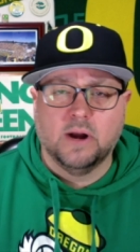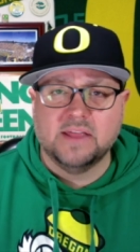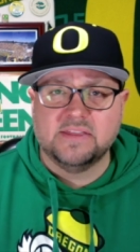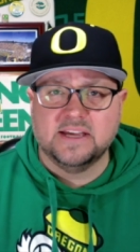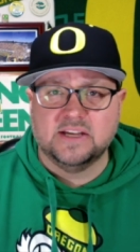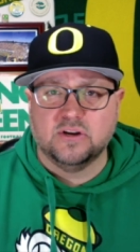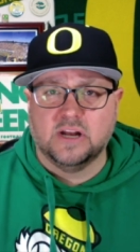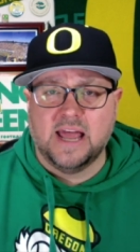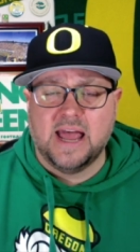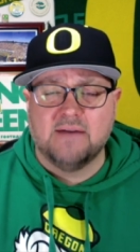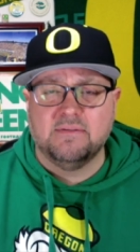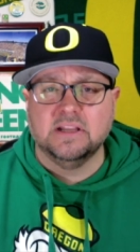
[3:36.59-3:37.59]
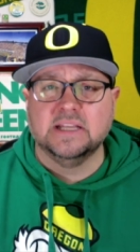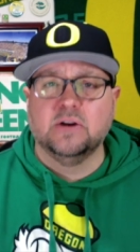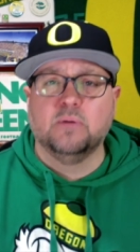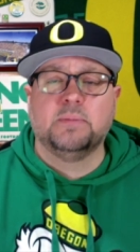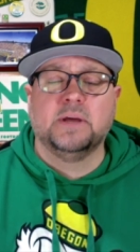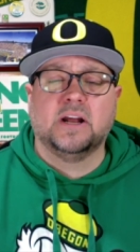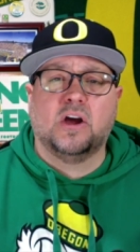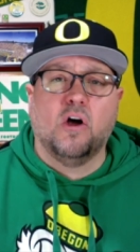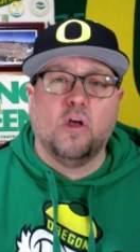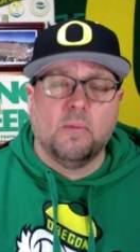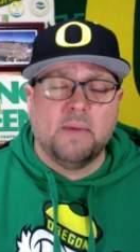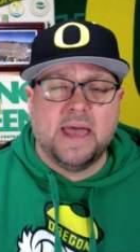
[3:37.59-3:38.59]
I think you're going to have a little bit of
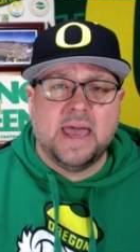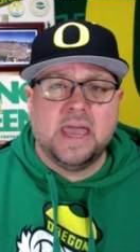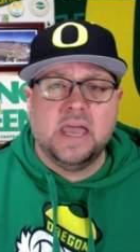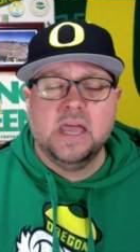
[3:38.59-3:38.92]
column A